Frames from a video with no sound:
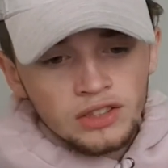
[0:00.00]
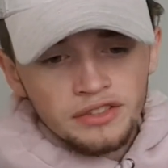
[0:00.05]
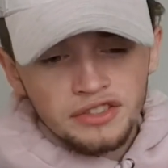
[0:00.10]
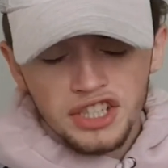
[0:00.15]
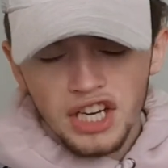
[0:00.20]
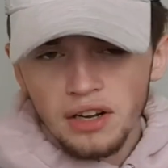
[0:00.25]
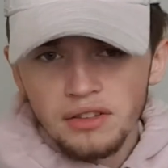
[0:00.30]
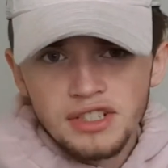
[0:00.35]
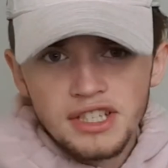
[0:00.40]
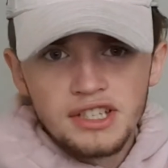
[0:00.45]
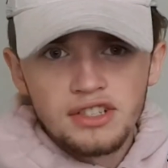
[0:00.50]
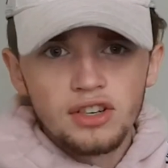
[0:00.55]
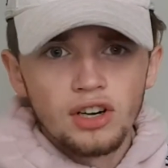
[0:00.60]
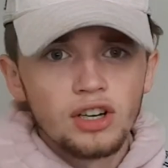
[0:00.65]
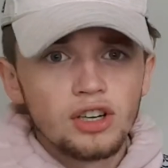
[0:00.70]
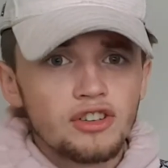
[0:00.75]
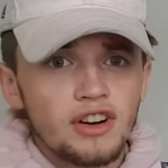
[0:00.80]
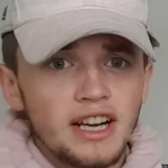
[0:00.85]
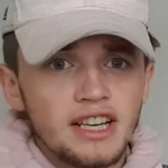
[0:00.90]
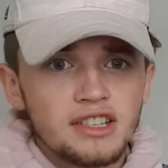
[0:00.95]
Chelsea's got
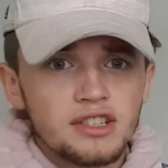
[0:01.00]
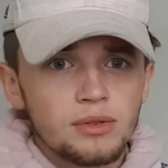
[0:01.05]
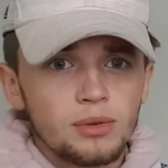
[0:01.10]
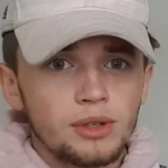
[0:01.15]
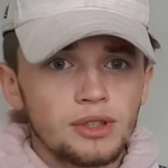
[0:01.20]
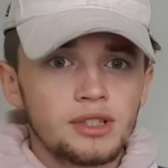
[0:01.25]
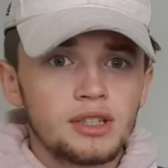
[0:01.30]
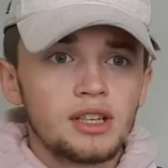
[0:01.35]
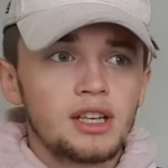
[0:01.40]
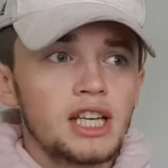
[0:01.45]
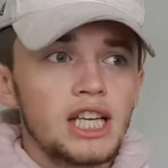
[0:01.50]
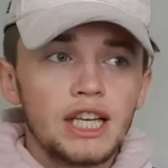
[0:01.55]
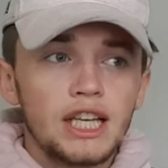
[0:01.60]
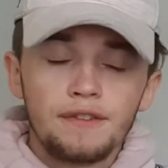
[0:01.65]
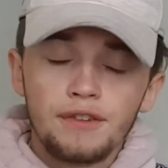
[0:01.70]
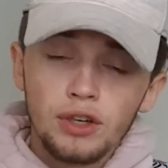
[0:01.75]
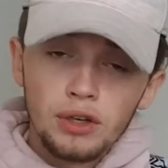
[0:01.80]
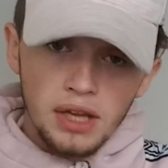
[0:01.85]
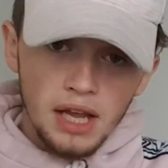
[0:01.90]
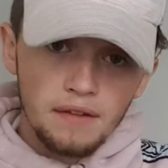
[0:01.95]
a great squad.
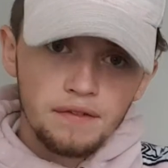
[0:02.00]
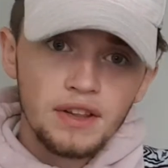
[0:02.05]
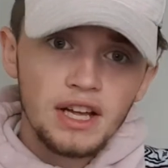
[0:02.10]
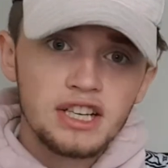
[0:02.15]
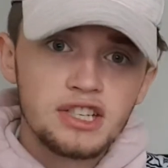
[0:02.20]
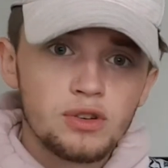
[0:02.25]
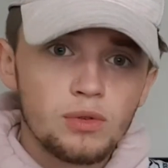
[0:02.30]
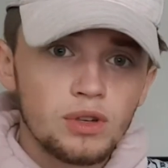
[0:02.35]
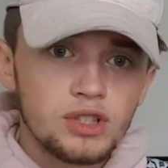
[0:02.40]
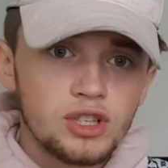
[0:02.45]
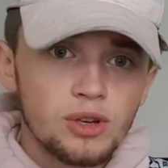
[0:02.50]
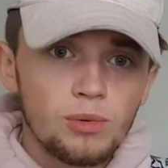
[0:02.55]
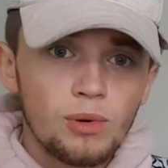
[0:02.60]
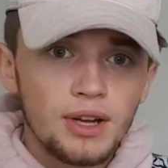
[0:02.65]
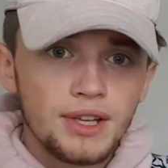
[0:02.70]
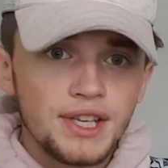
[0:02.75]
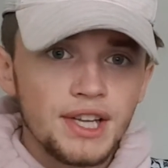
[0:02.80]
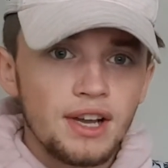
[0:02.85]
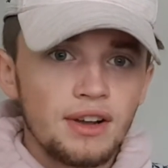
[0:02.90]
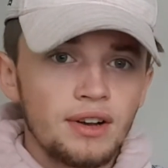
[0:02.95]
If you give that squad to
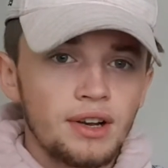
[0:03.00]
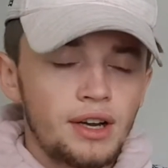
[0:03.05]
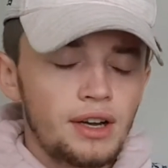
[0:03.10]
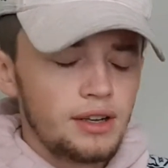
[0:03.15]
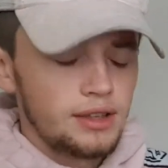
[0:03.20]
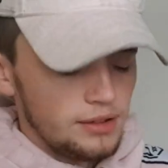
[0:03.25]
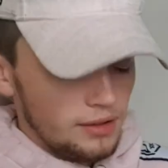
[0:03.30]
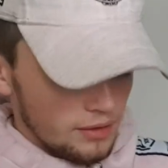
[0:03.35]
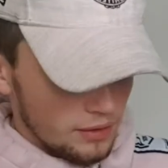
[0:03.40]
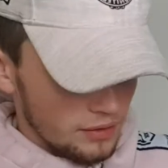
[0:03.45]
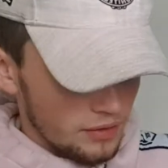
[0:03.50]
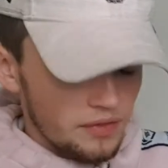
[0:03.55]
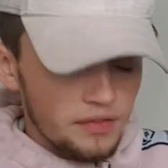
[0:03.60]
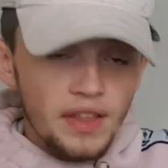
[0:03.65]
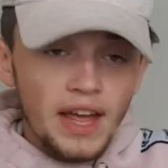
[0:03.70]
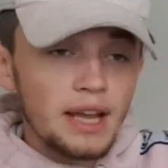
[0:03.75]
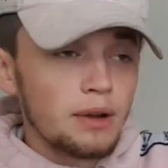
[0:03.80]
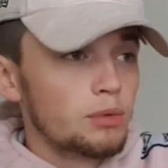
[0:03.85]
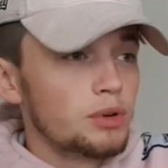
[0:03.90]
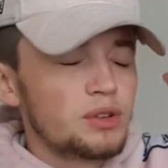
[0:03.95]
Guardiola,
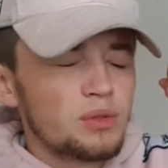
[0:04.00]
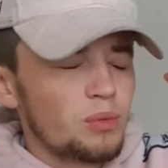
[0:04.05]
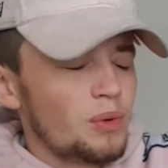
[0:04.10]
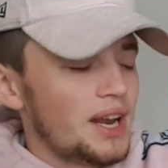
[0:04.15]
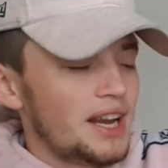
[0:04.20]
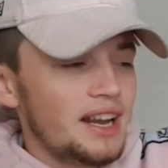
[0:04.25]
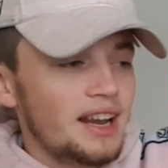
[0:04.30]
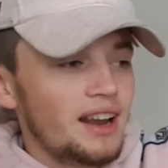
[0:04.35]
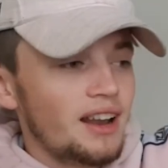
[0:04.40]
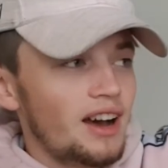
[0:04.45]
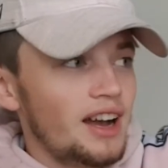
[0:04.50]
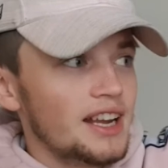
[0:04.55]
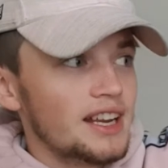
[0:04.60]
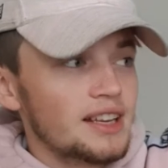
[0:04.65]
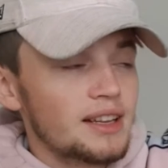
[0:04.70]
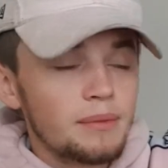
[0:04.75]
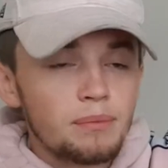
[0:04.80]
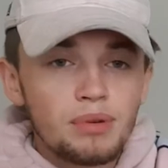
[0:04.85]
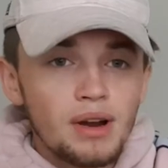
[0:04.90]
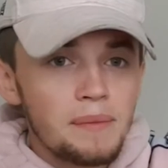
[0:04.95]
they would win
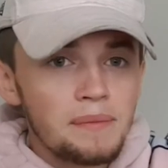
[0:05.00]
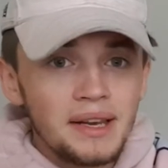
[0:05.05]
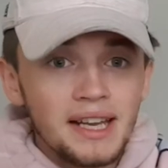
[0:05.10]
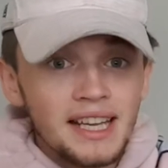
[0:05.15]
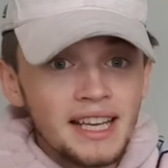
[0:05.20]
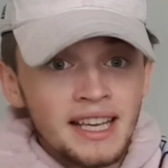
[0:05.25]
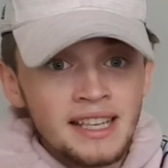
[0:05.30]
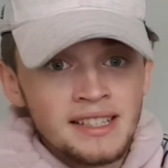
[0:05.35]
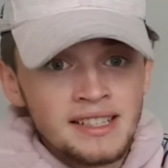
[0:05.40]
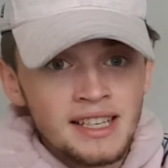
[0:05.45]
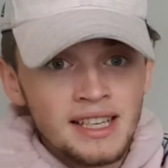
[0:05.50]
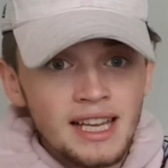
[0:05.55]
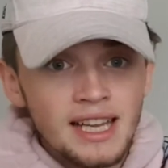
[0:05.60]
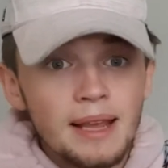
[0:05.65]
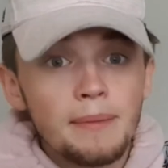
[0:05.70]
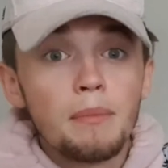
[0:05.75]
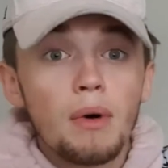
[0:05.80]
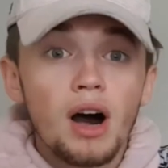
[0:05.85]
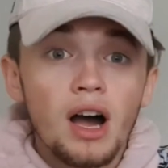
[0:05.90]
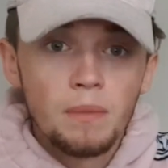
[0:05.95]
like Premier League easy,
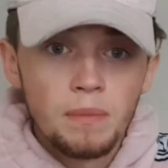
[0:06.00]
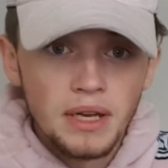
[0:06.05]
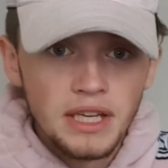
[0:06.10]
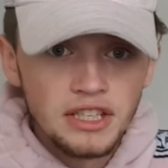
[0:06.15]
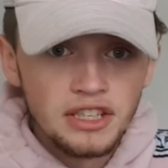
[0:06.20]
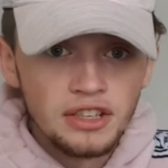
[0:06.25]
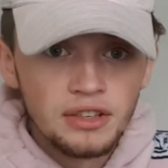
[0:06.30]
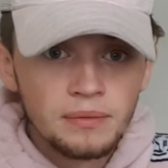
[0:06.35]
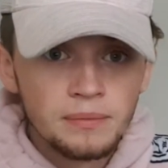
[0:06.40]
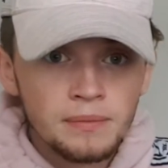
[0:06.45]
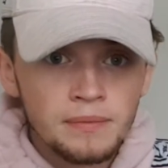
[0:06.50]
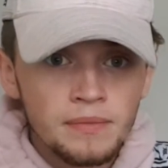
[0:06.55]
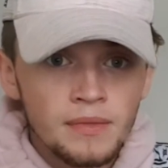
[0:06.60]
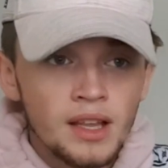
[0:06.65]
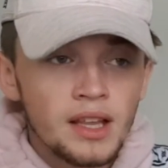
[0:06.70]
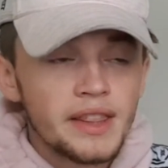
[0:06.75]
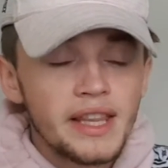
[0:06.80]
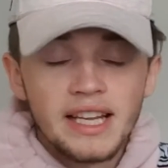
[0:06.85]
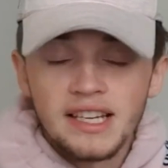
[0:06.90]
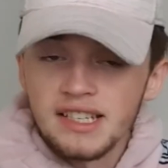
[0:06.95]
in my opinion.
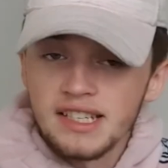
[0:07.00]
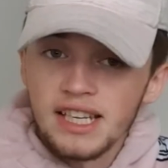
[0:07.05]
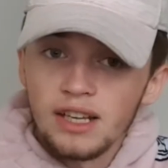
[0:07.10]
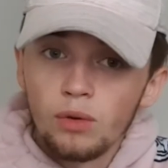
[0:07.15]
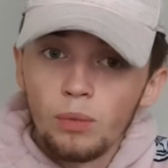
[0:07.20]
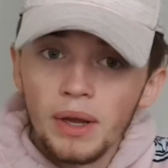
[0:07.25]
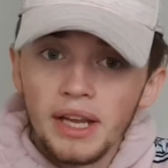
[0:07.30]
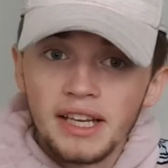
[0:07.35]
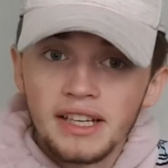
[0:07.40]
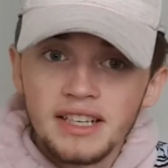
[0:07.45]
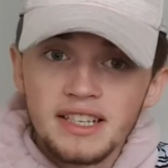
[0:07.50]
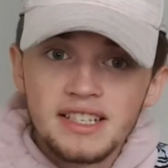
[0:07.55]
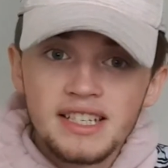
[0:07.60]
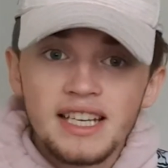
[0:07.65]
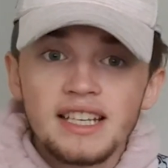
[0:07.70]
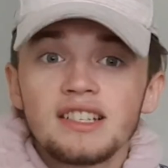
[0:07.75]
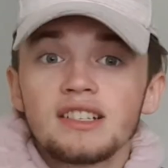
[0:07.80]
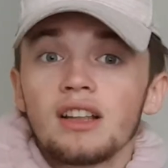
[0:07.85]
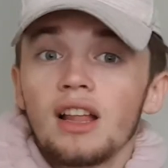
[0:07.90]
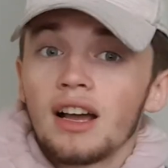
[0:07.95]
There's still
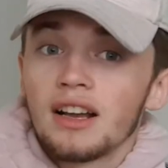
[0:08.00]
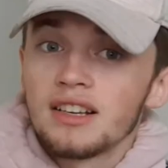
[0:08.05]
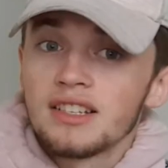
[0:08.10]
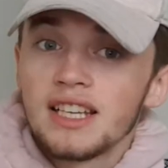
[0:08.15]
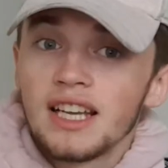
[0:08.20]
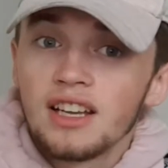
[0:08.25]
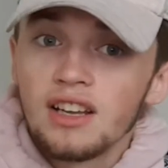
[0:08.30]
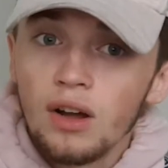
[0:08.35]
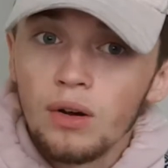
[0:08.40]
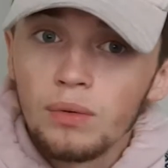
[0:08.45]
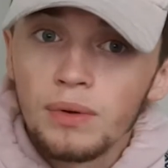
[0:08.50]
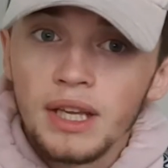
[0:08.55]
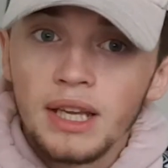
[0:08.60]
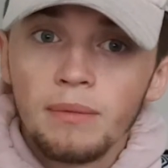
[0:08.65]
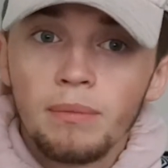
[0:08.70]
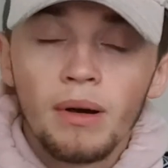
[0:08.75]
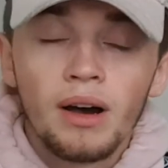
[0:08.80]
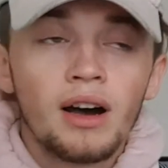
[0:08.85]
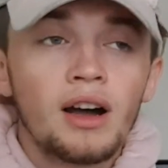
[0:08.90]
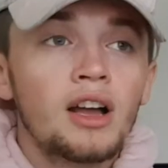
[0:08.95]
weaknesses. Like I said,
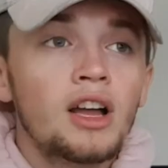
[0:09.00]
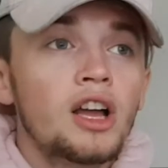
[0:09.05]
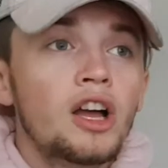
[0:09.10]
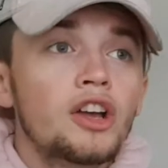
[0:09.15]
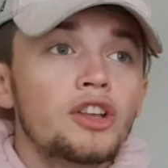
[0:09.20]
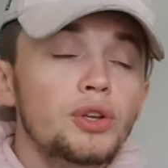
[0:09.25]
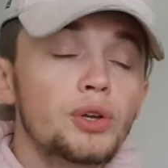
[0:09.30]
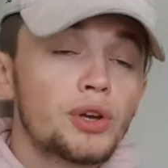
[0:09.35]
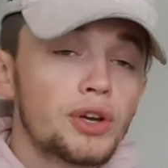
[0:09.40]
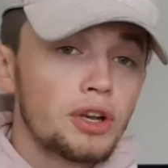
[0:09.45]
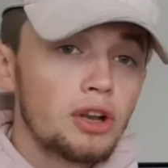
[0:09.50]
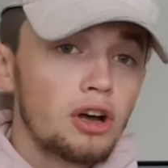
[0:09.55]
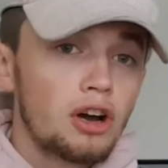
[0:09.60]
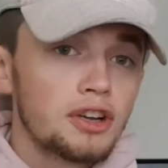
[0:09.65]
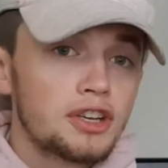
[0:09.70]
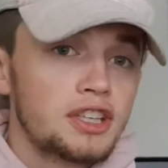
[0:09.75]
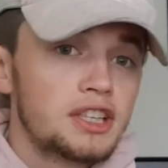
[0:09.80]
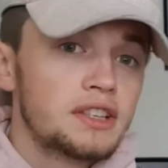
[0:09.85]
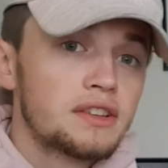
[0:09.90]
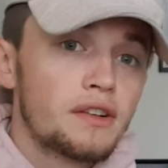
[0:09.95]
goalkeeper. You could
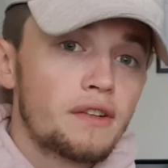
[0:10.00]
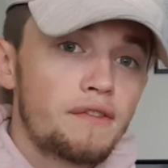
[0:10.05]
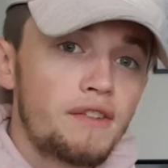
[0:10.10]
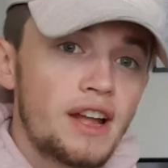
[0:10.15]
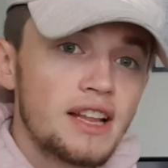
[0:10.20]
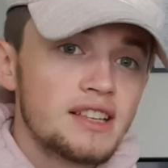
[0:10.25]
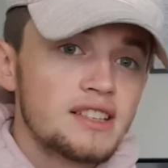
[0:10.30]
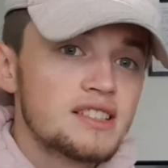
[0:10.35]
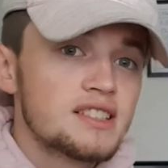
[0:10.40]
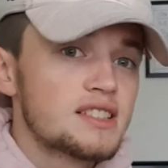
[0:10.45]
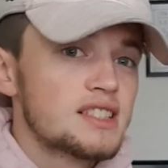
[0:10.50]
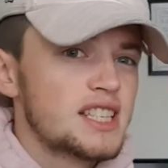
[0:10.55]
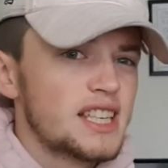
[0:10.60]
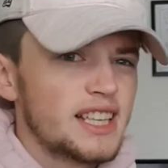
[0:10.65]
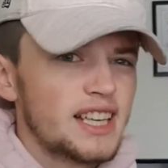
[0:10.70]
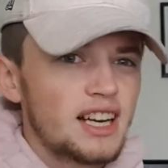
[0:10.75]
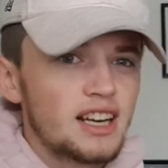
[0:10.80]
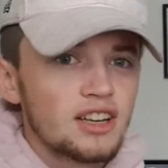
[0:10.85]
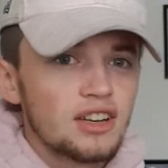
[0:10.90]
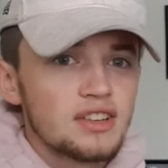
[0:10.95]
argue the defence.
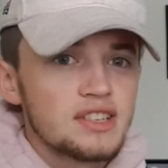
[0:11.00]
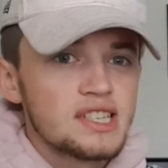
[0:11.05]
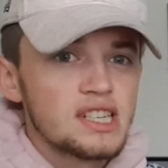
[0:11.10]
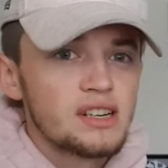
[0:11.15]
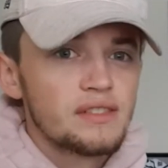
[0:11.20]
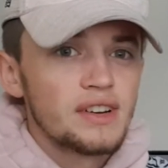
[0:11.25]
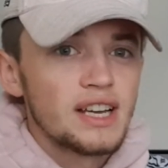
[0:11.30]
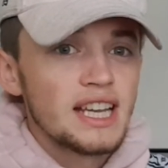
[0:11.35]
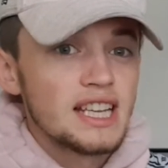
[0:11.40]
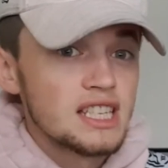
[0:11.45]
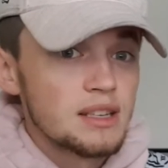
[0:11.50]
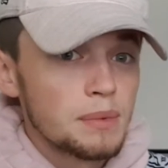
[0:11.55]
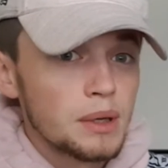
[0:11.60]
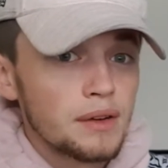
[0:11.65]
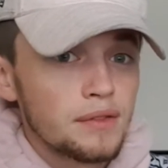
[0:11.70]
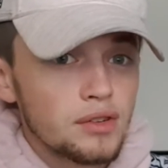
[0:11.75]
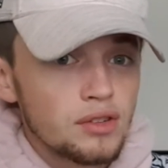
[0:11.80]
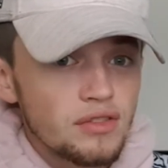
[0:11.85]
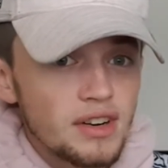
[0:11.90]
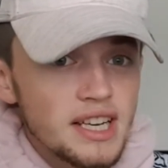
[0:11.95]
Thiago Silva is a bit
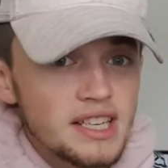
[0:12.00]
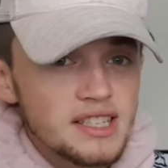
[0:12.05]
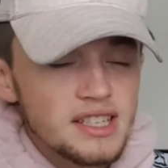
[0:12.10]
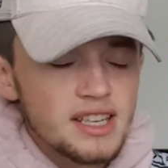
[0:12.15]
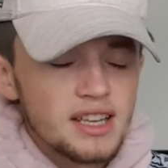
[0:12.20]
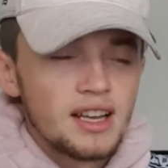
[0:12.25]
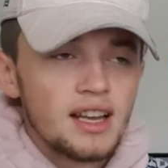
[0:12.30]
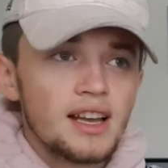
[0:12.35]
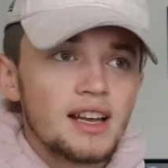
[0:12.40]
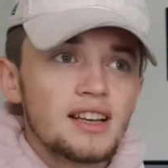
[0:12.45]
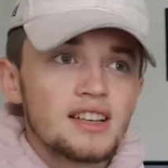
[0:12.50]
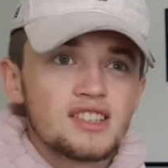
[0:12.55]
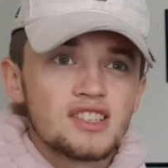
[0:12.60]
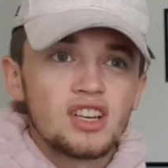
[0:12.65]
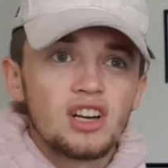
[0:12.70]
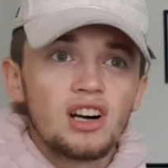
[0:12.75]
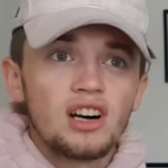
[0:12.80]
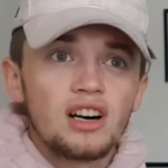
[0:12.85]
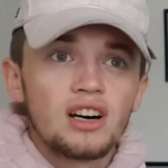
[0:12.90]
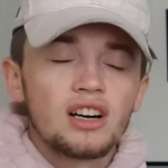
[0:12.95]
of a risk.
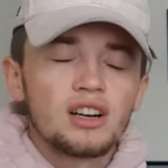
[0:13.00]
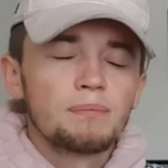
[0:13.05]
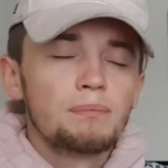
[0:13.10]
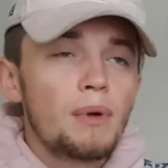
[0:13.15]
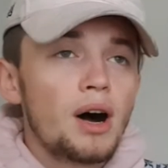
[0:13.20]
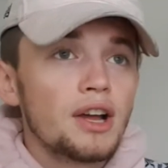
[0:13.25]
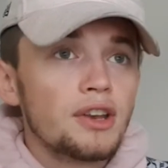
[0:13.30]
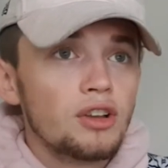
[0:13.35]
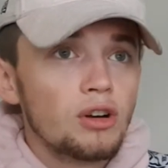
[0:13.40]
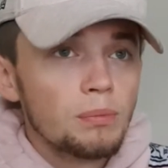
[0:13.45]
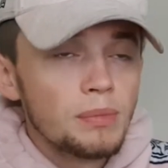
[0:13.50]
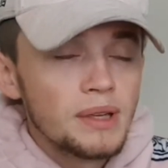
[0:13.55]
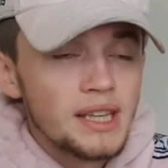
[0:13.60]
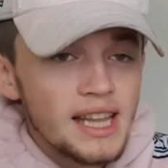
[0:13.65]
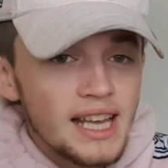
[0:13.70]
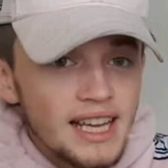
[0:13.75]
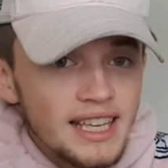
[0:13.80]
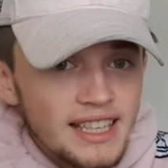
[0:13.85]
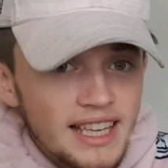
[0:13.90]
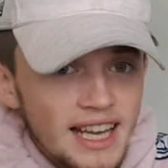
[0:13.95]
Saar might not be
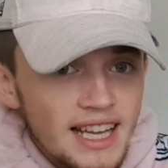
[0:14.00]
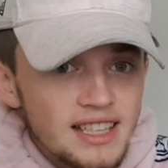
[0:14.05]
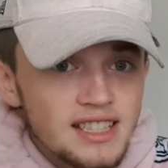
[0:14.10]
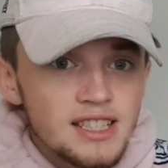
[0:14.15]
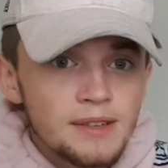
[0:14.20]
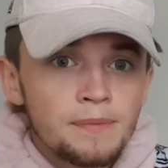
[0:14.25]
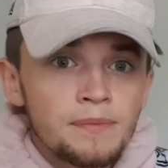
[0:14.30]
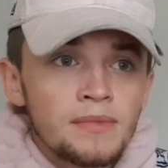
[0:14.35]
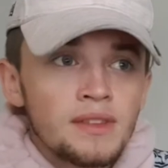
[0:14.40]
there yet.